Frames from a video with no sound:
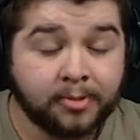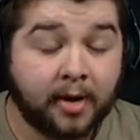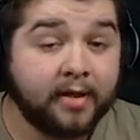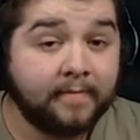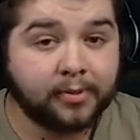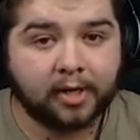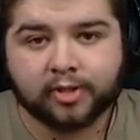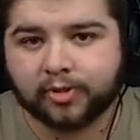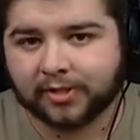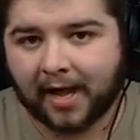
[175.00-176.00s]
a very
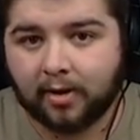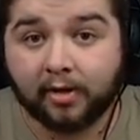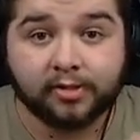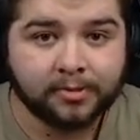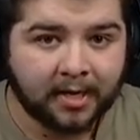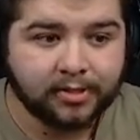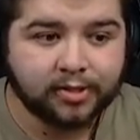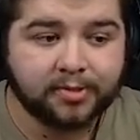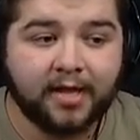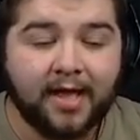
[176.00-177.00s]
impressive stat line
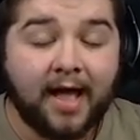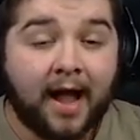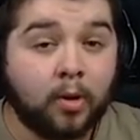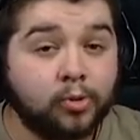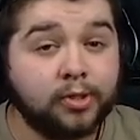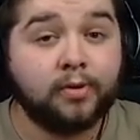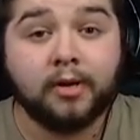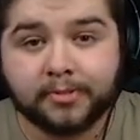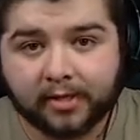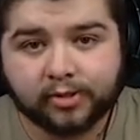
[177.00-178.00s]
defensively and also
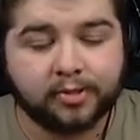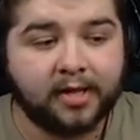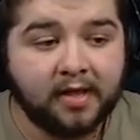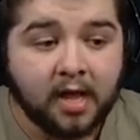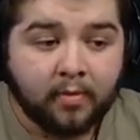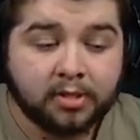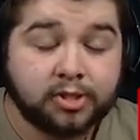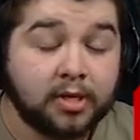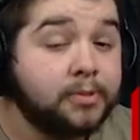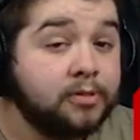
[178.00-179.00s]
offensively, which is
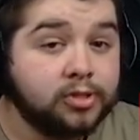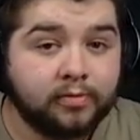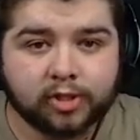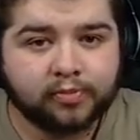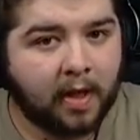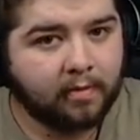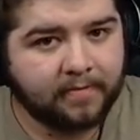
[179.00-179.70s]
something you do expect with